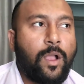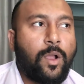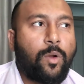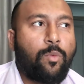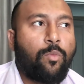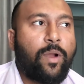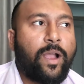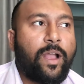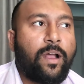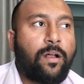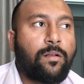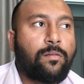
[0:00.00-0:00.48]

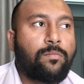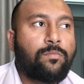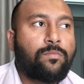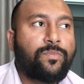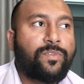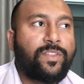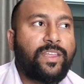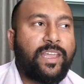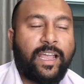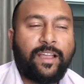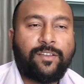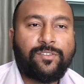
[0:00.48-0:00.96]
Well,
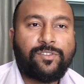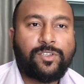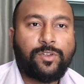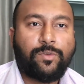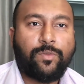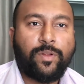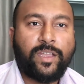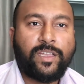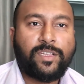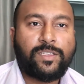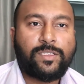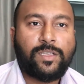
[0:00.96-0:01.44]
the answer
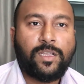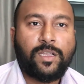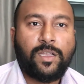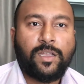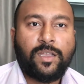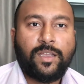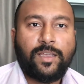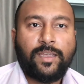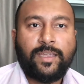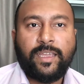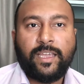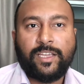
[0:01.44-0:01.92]
is
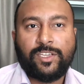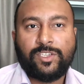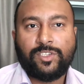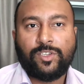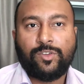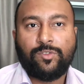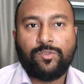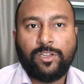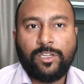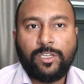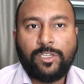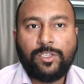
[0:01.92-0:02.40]
yes,
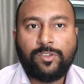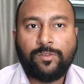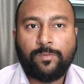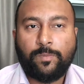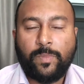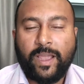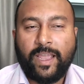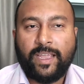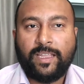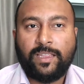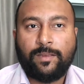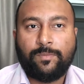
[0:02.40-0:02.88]
you need to
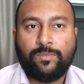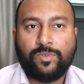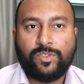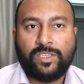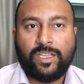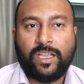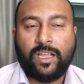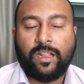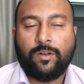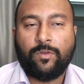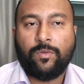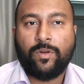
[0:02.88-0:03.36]
pay them
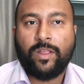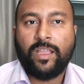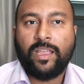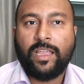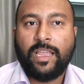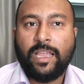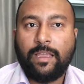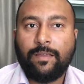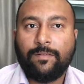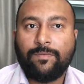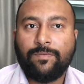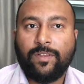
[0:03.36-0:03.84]
salary
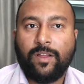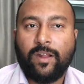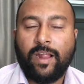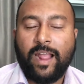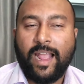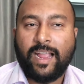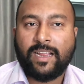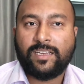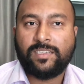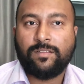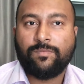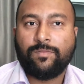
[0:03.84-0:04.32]
if they're
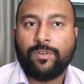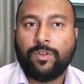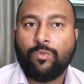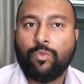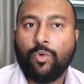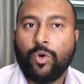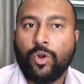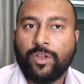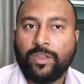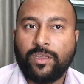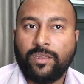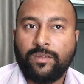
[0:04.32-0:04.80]
actively
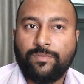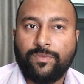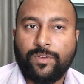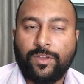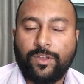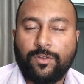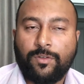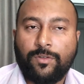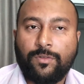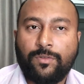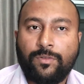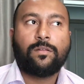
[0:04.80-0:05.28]
working for
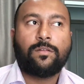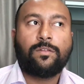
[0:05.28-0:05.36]
you.